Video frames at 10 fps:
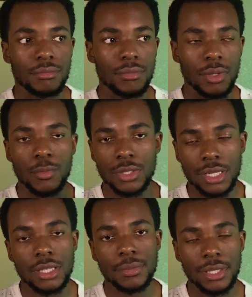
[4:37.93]
most
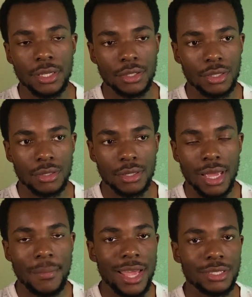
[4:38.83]
likely going to be easier.
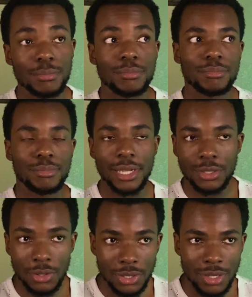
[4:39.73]
Imagine playing
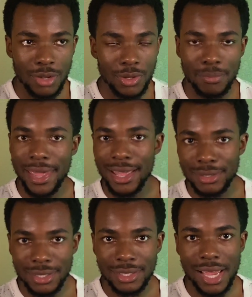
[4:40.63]
through a song with bad
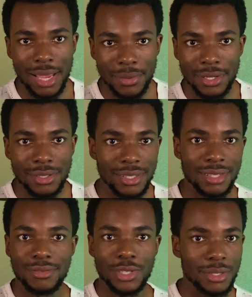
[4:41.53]
timing
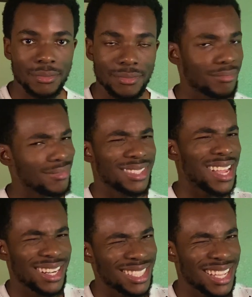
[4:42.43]
and rhythm. It's not
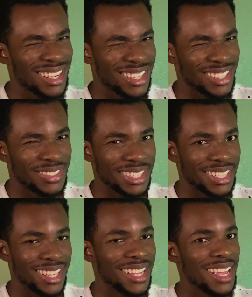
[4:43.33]
going to sound good, wouldn't
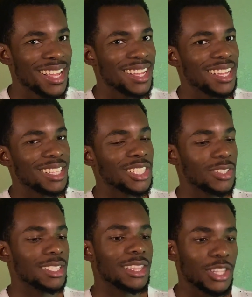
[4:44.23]
it? So
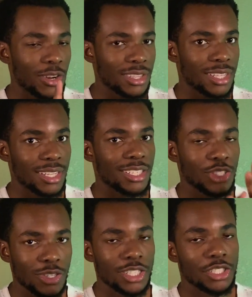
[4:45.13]
the third thing is
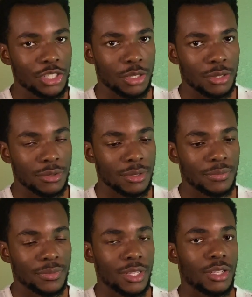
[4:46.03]
transition.
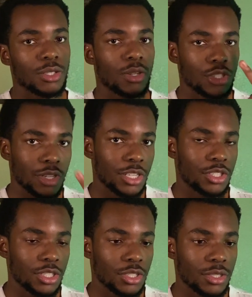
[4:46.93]
So the
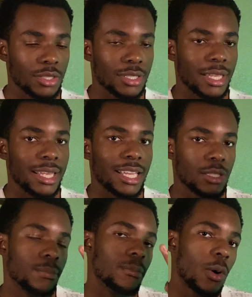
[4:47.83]
transitions
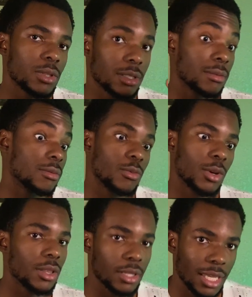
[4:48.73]
is
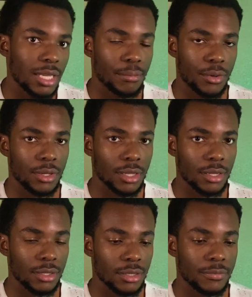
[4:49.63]
one of the key important
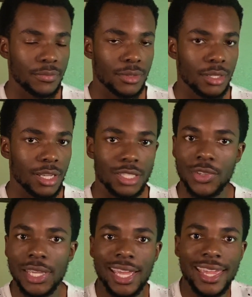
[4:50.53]
things. Because if you
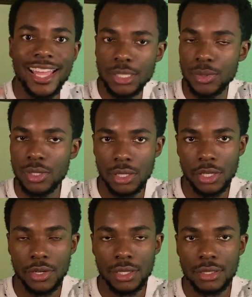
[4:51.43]
can't catch up to the
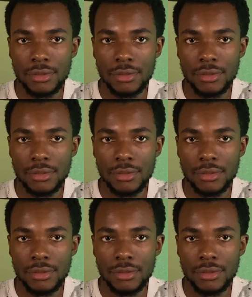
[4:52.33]
lyrics,